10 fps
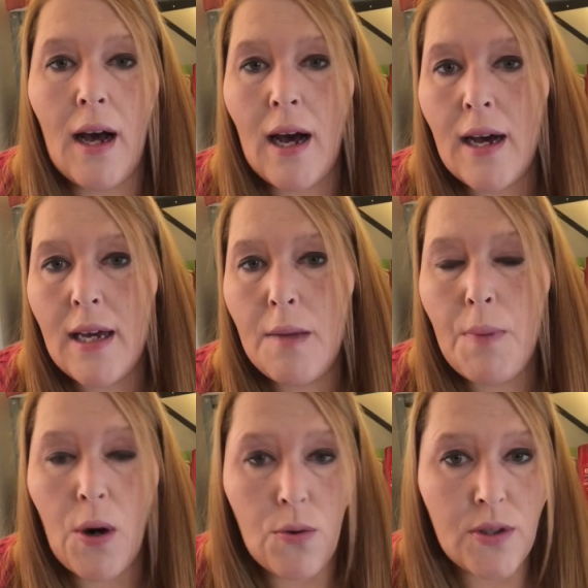I
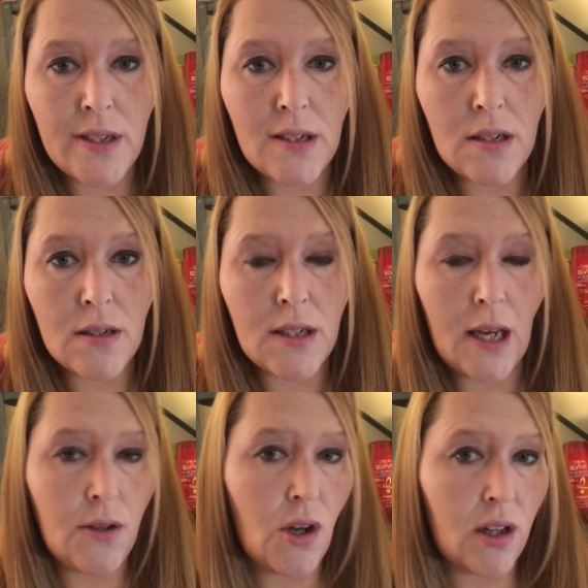post
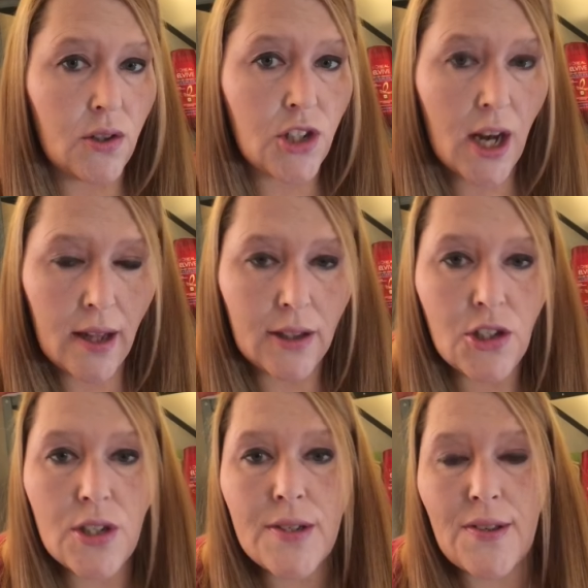$10
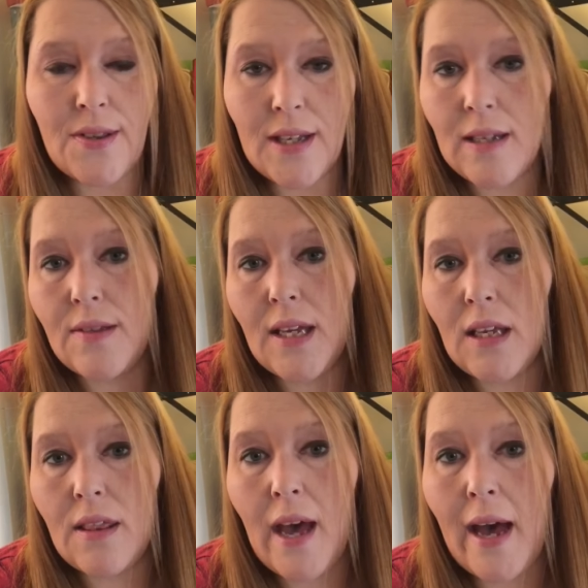challenges, things
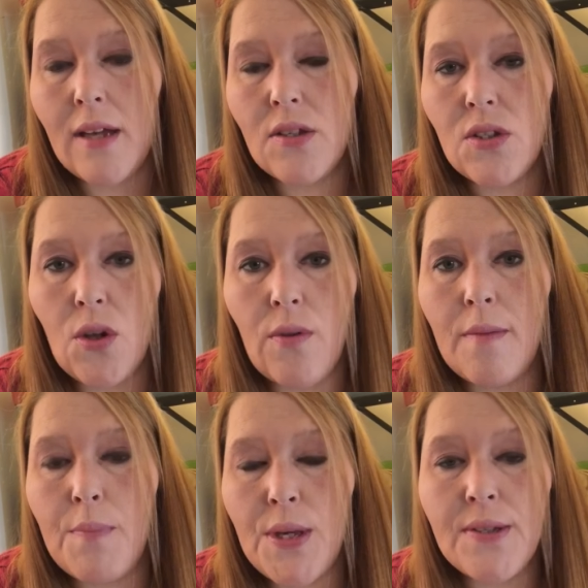like that, so
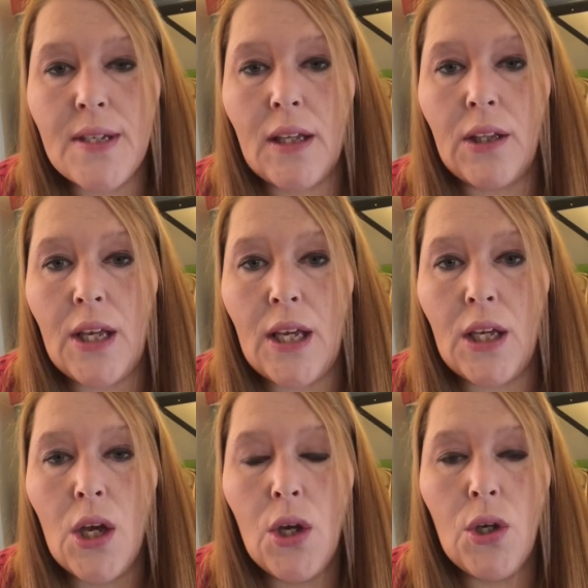that
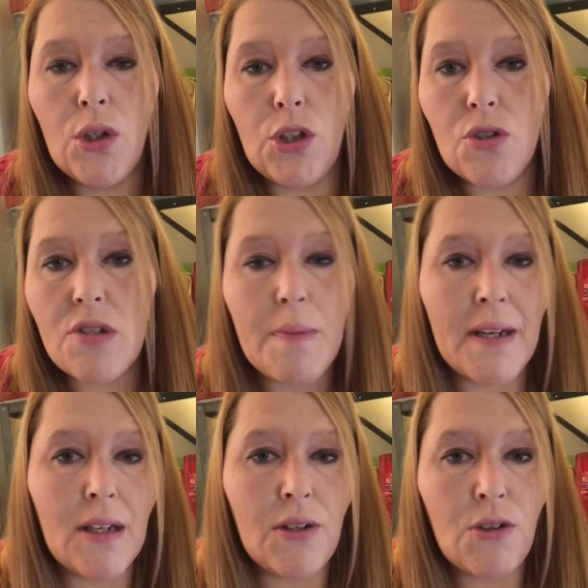basically you're
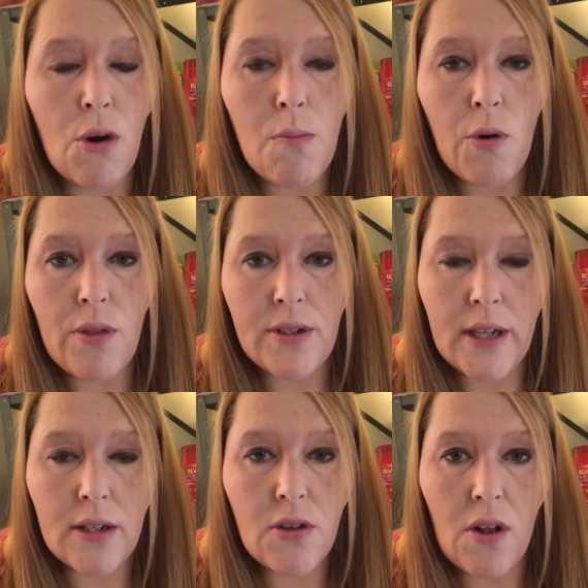spending no more than
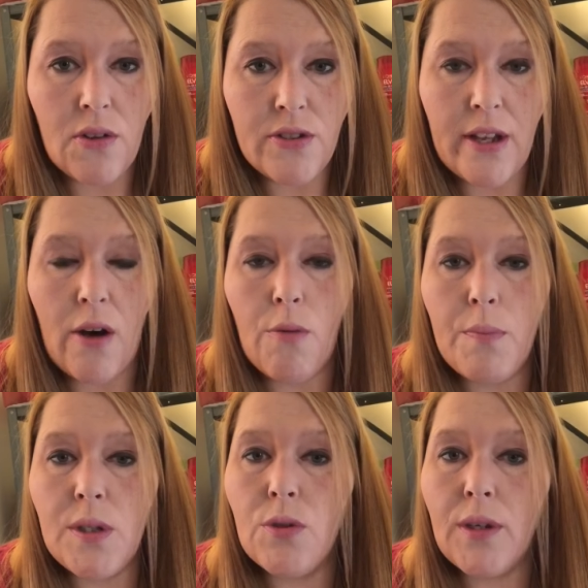$10 out,
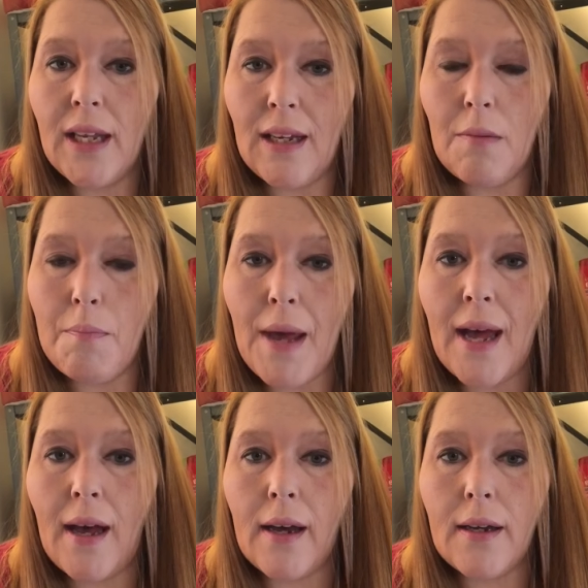but you're getting
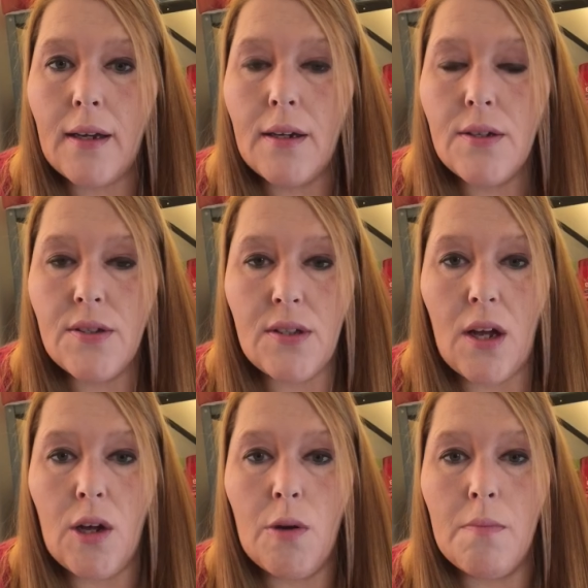back
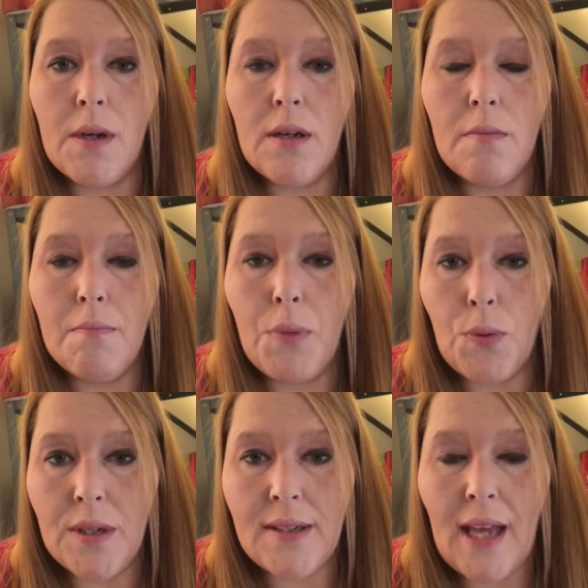some
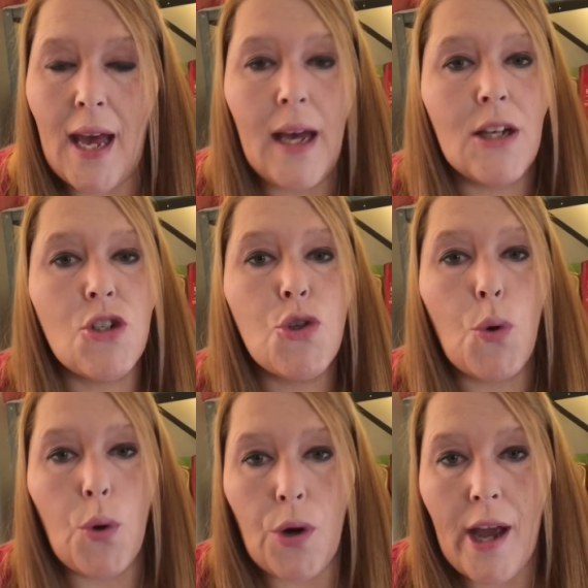bonus cash
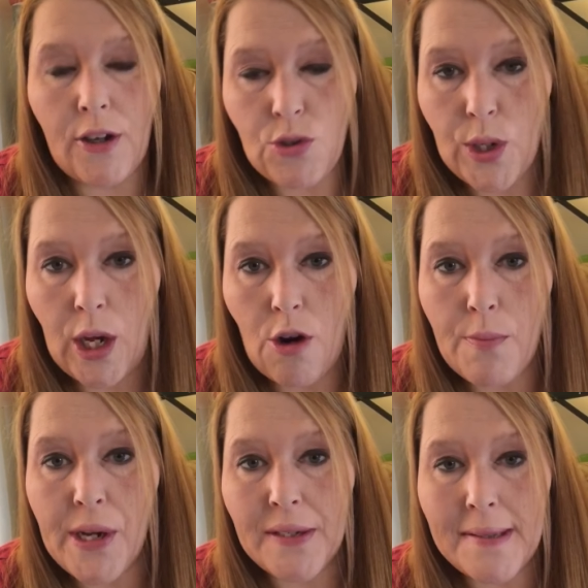or extra care
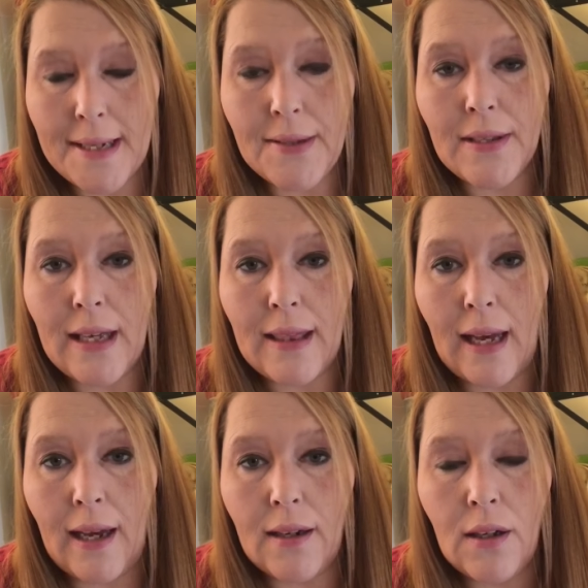bucks, things like
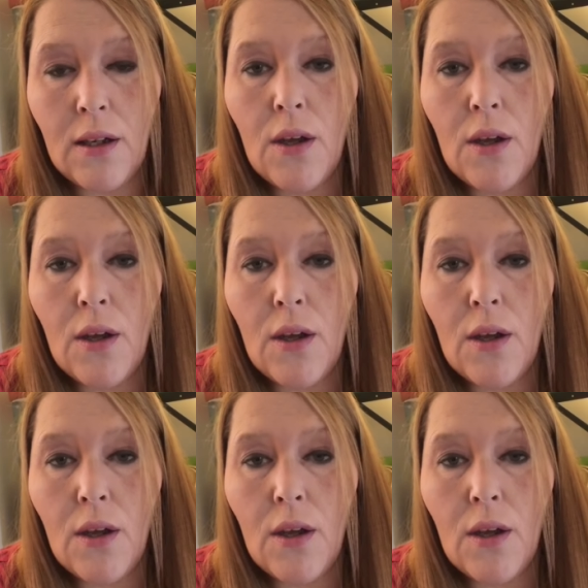that.